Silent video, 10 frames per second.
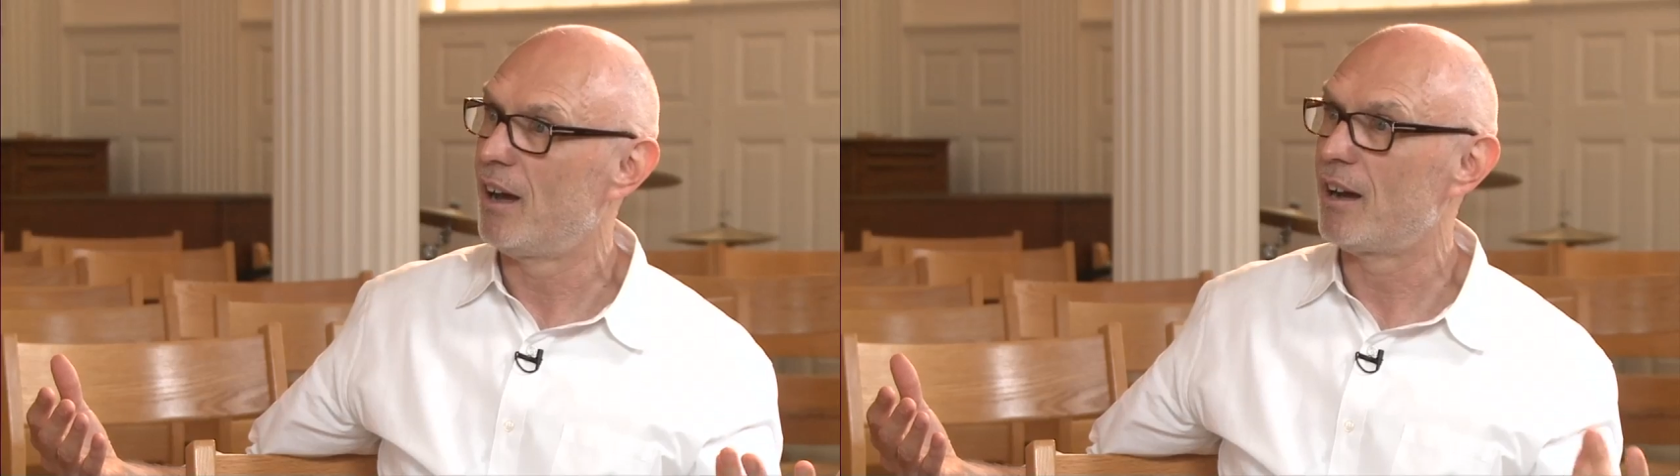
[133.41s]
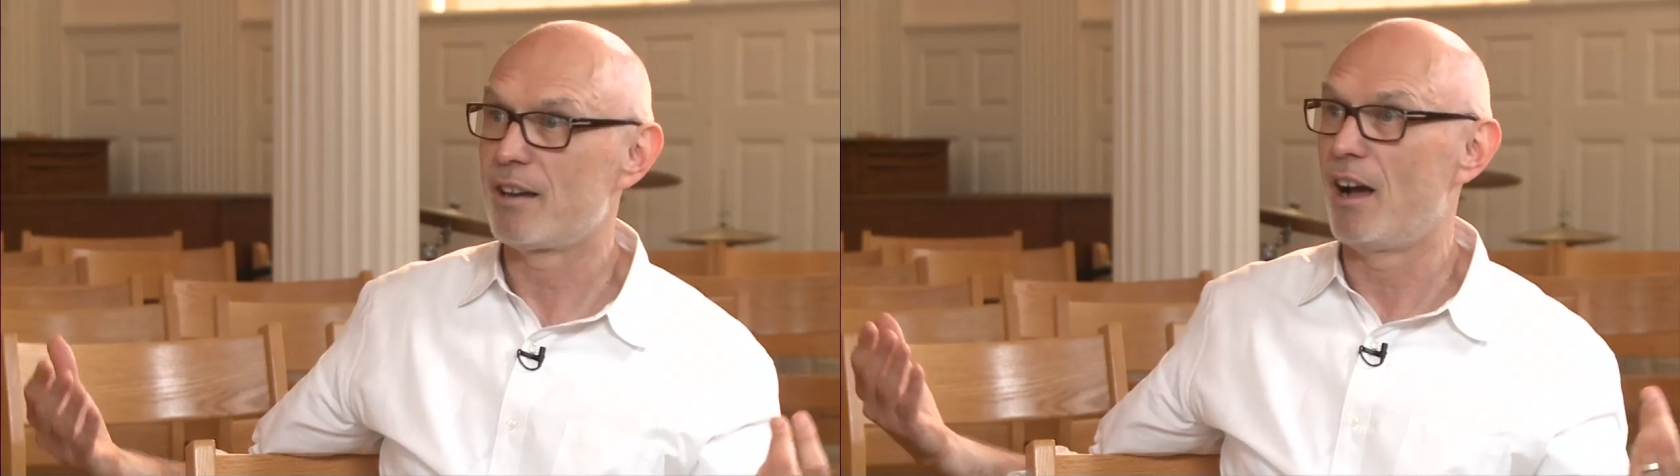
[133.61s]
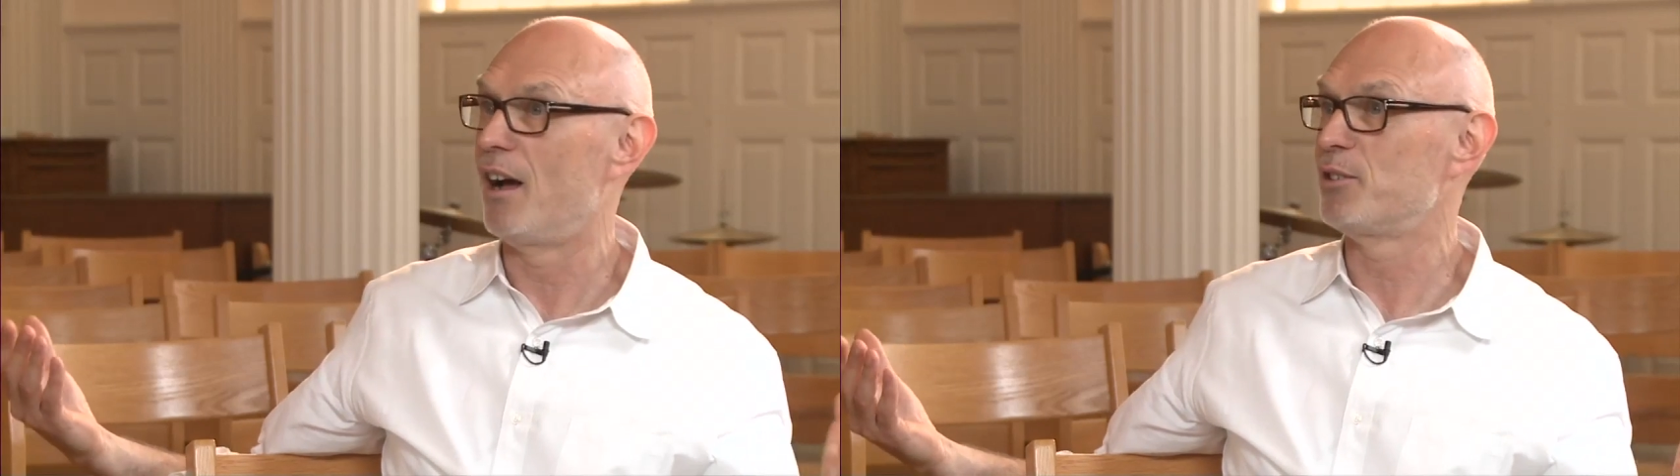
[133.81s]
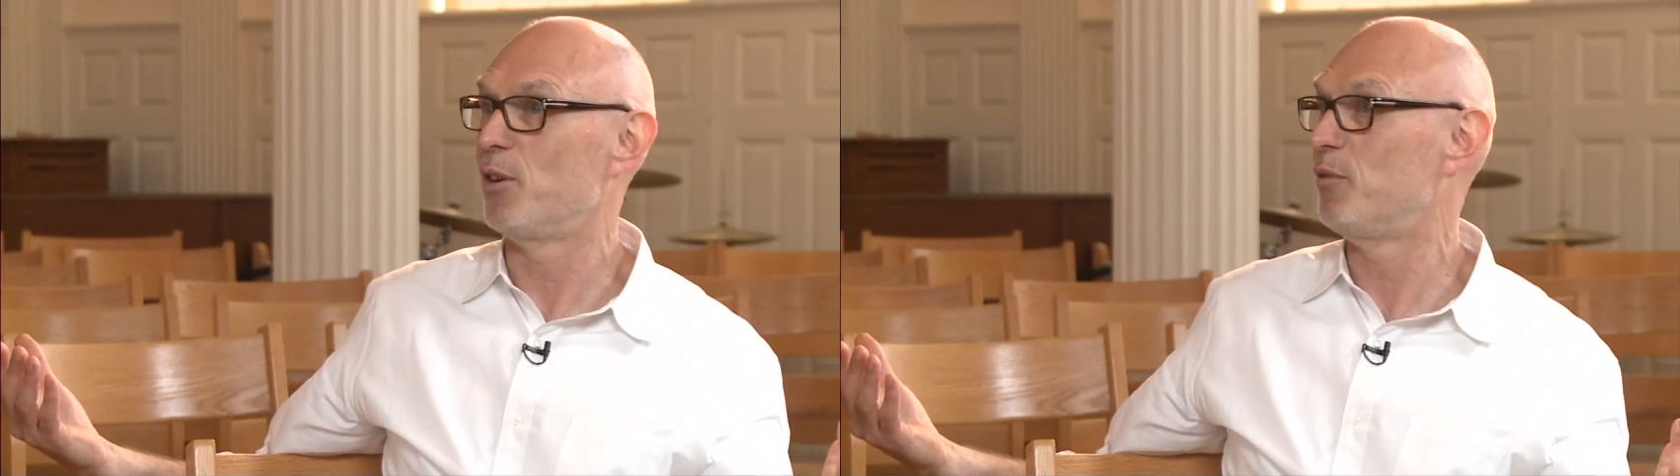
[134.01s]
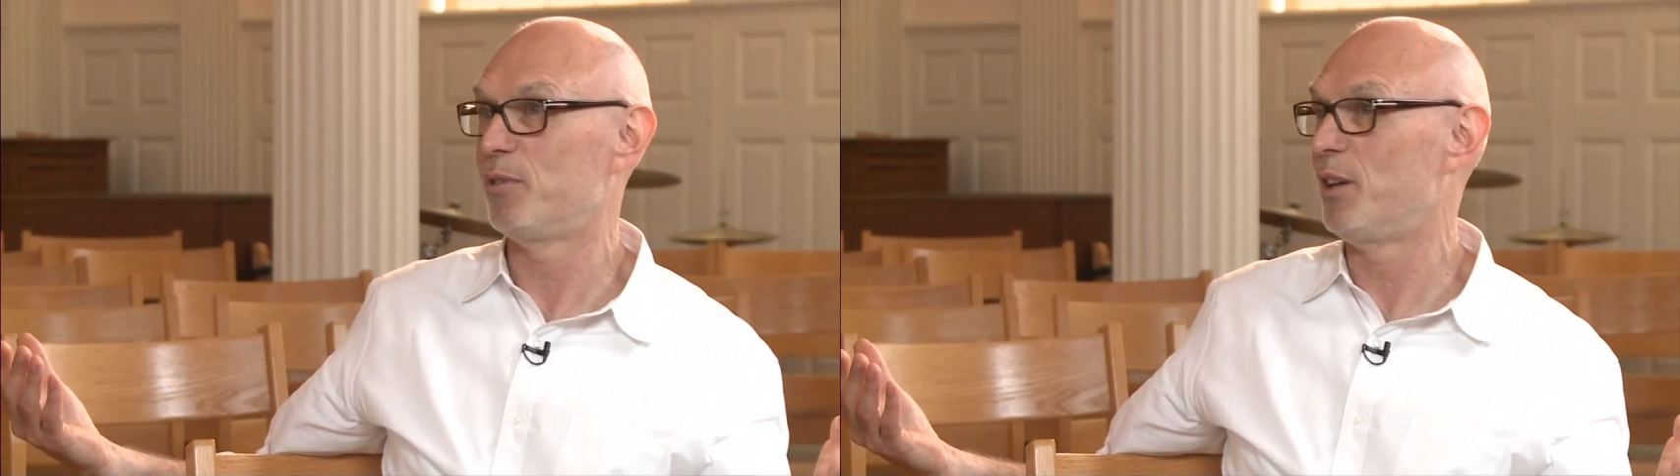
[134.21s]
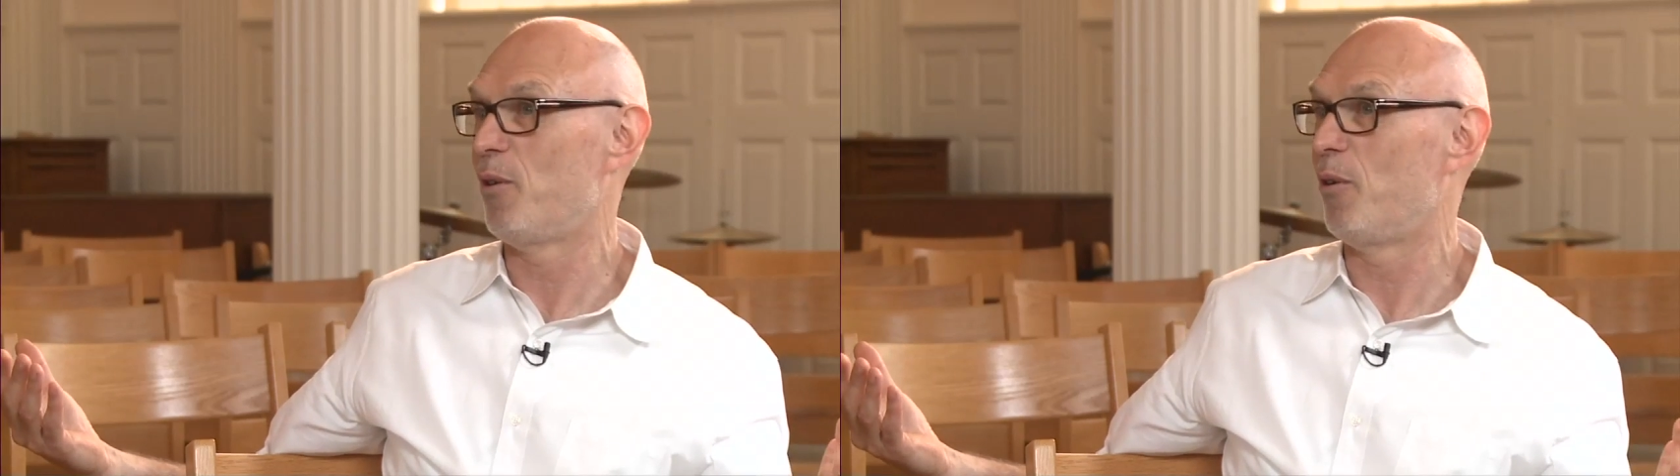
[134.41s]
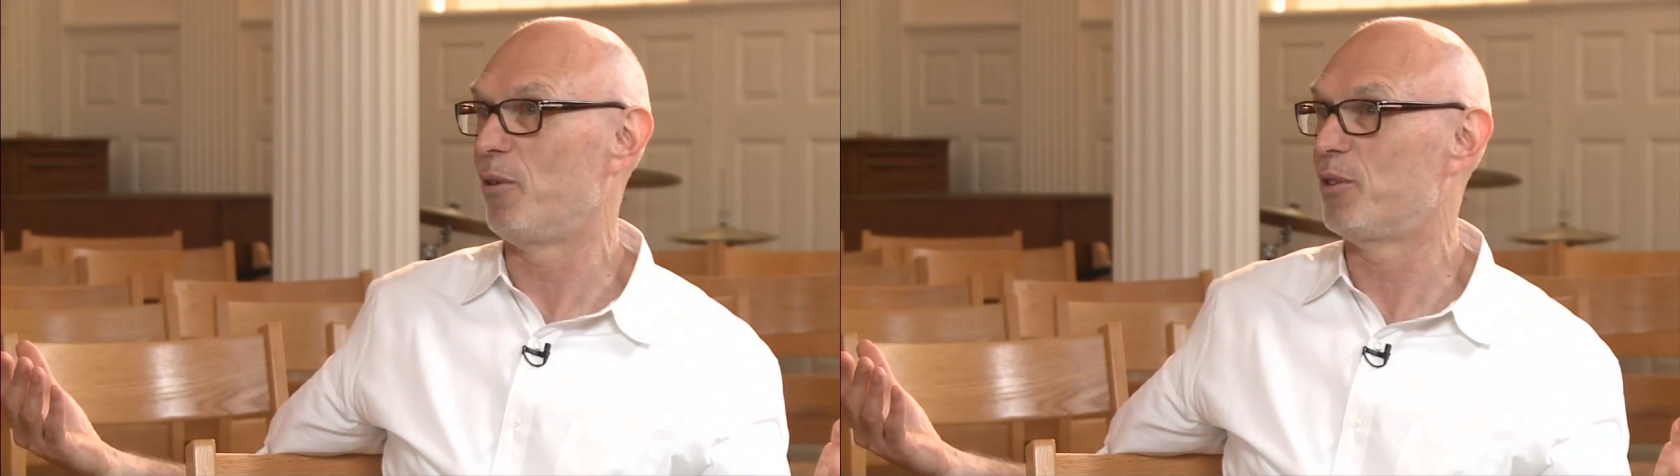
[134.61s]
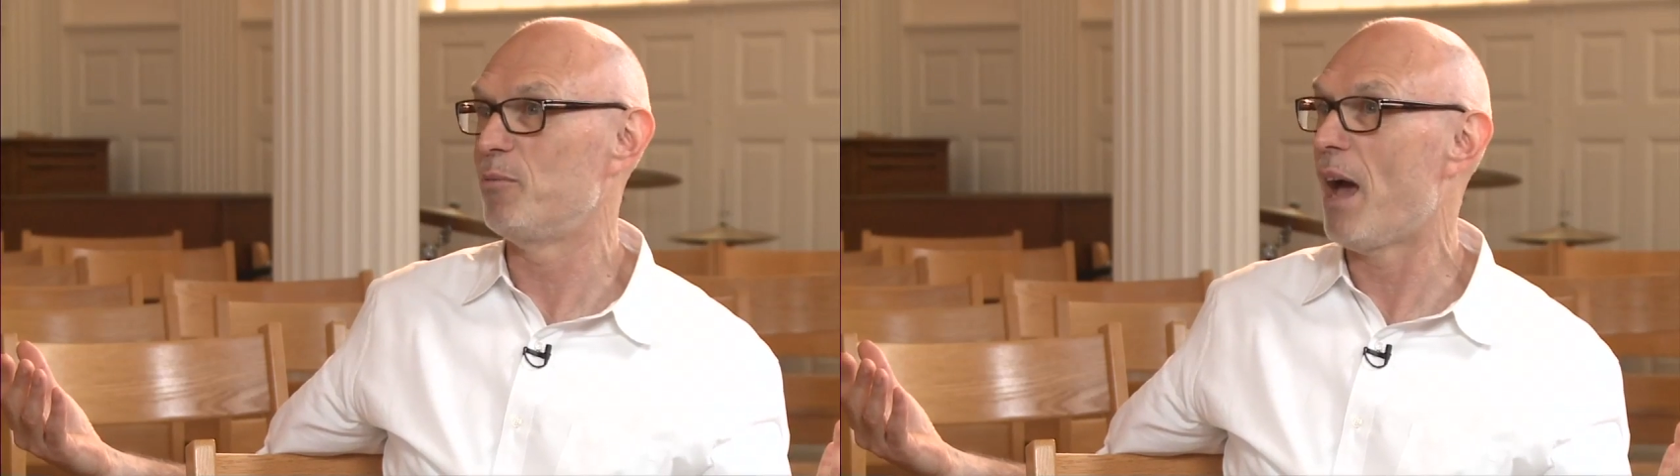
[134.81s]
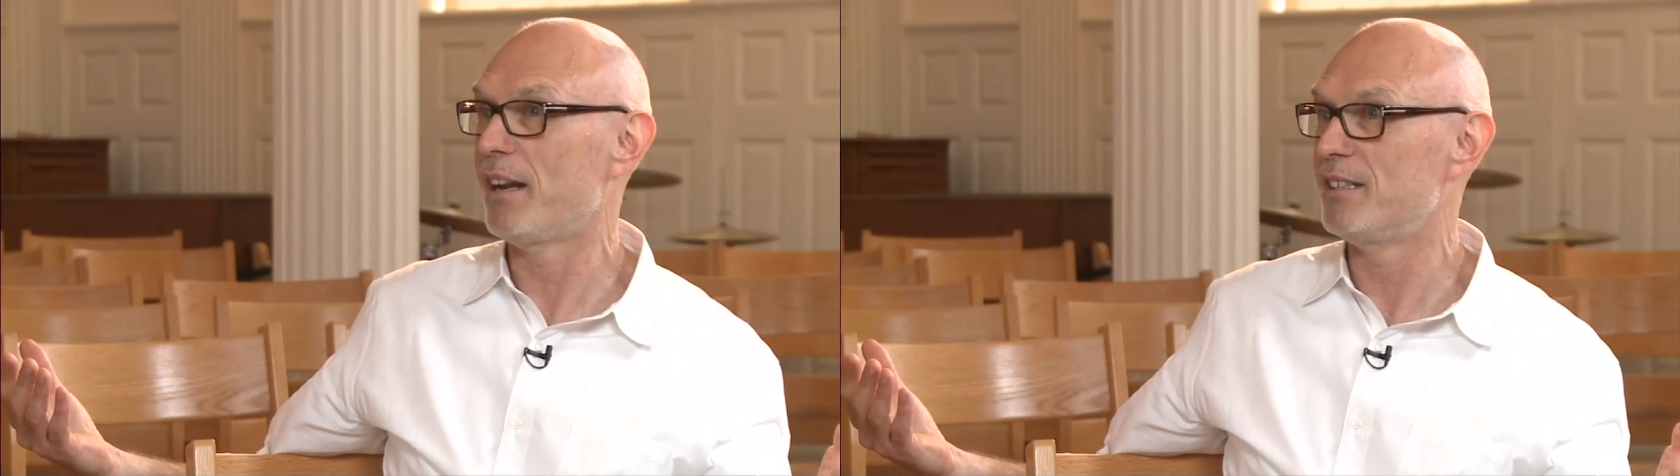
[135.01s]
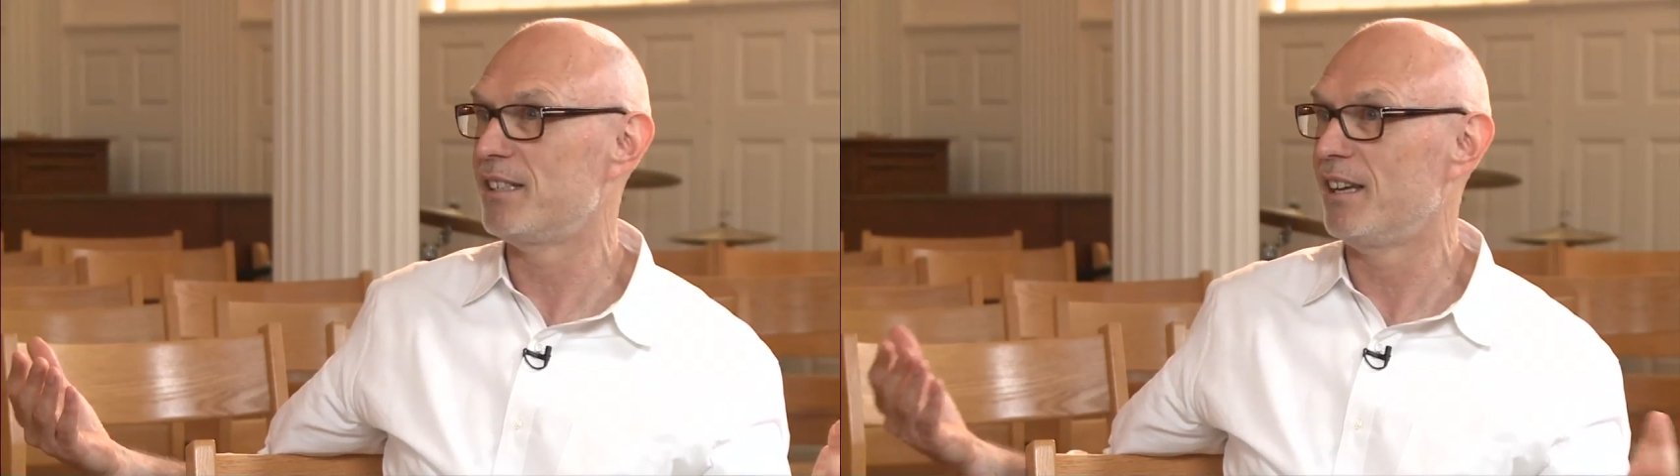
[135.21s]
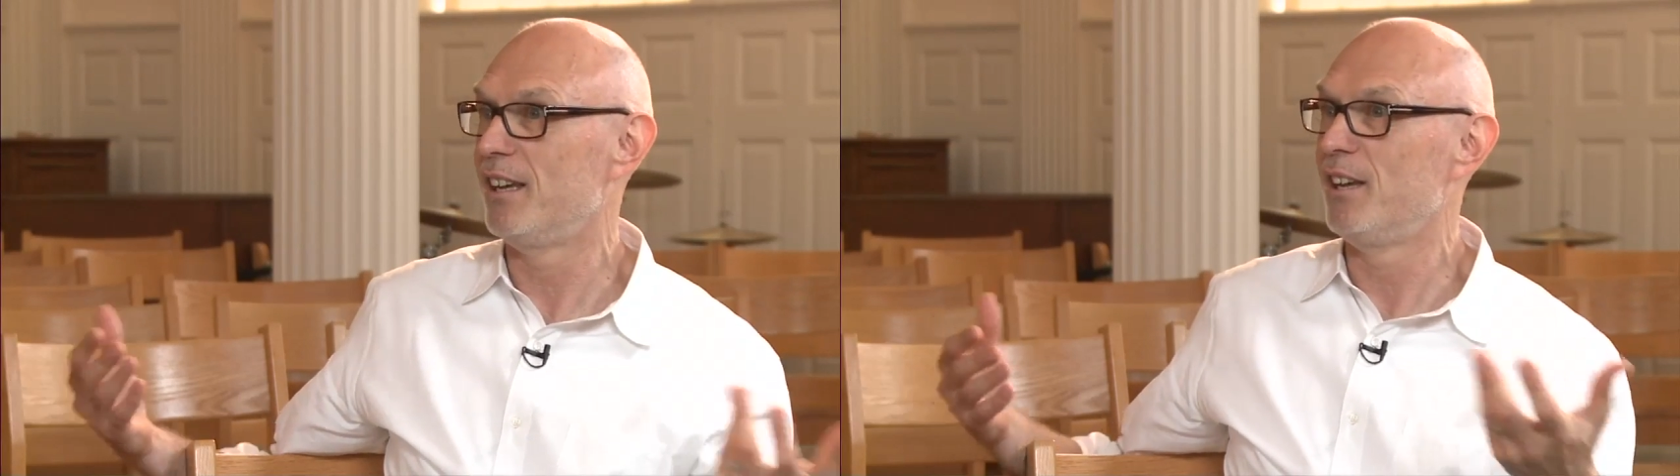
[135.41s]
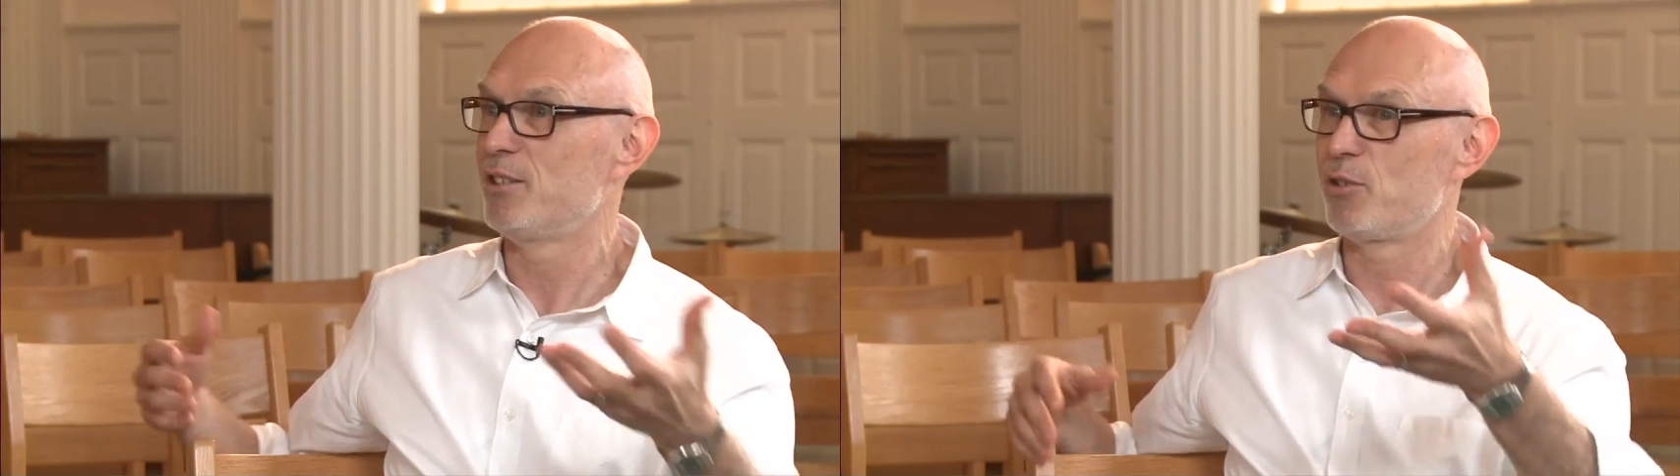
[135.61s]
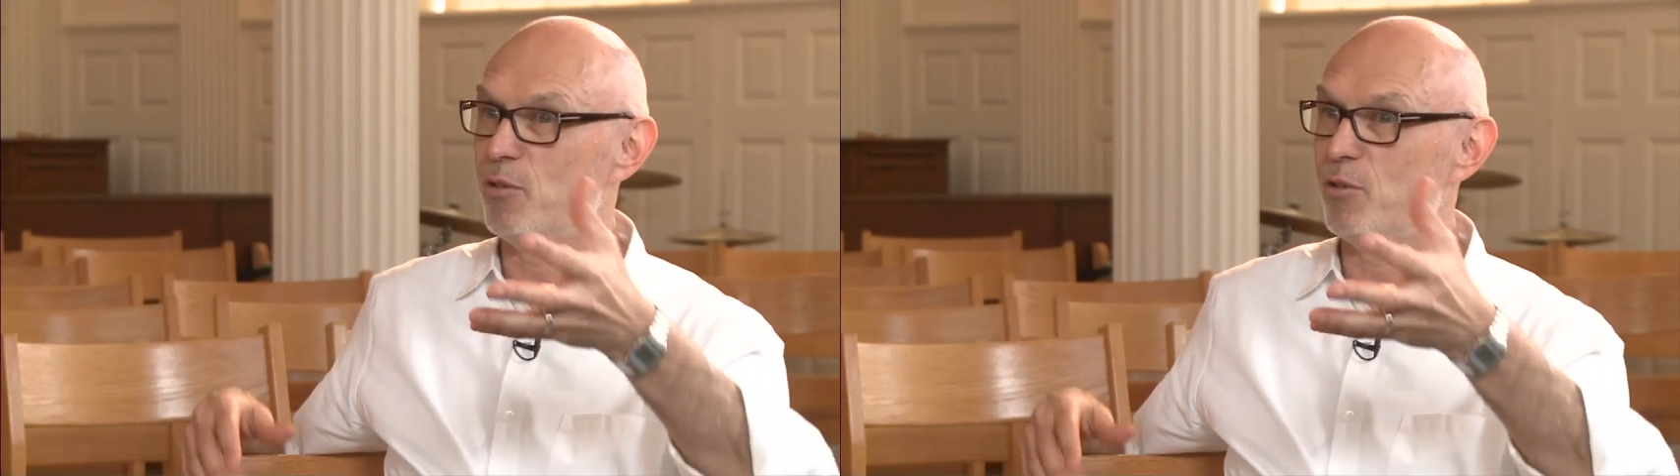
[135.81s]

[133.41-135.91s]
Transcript: a God of the whole humanity. So,